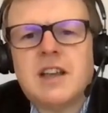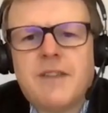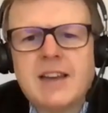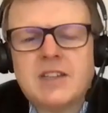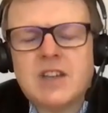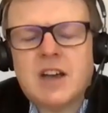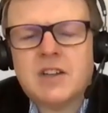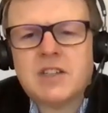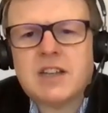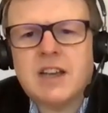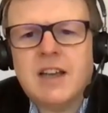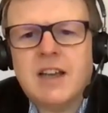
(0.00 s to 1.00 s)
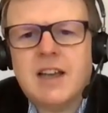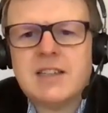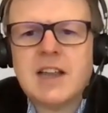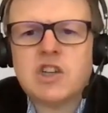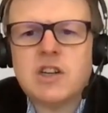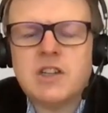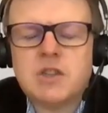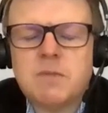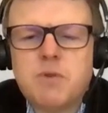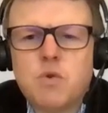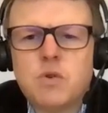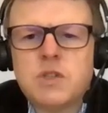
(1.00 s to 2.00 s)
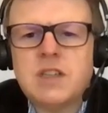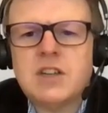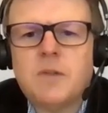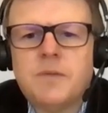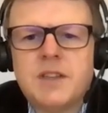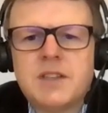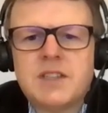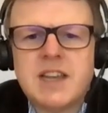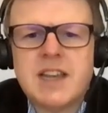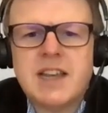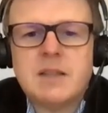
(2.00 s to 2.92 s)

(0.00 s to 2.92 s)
of Antarctica and is actually supported on the sea.